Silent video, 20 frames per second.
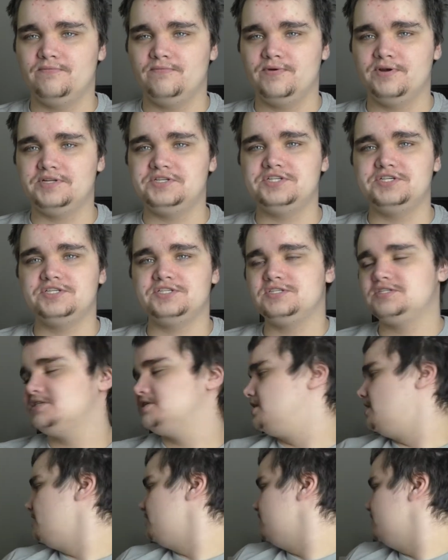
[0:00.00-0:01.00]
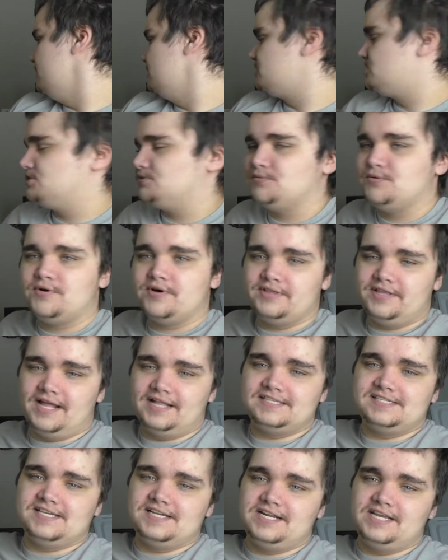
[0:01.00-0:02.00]
which is this one
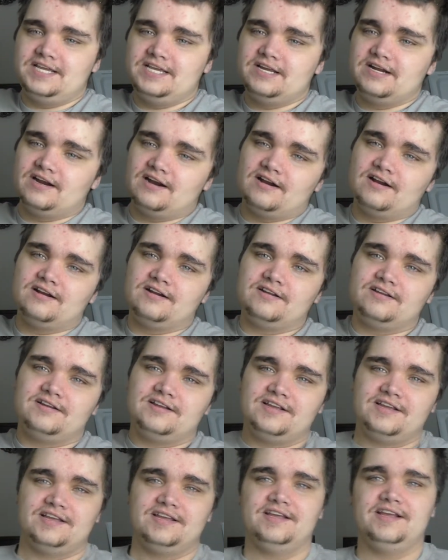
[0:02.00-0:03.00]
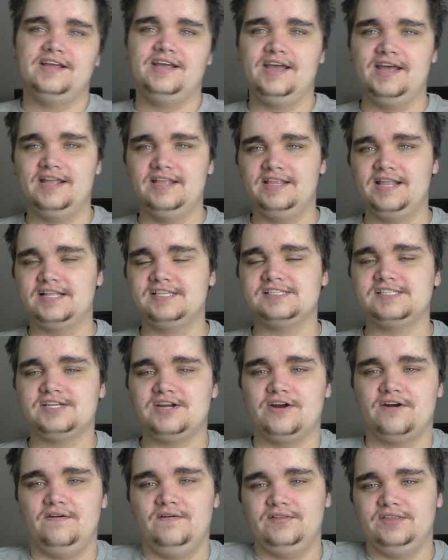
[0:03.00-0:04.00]
that's in here, and that's
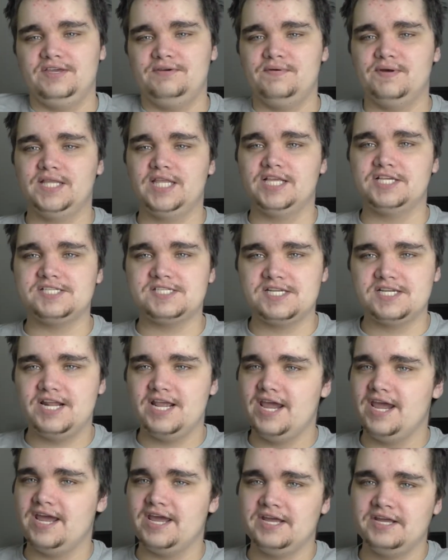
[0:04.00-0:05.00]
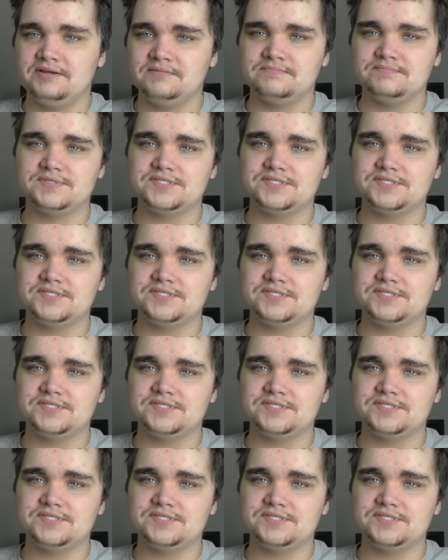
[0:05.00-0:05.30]
currently with us today.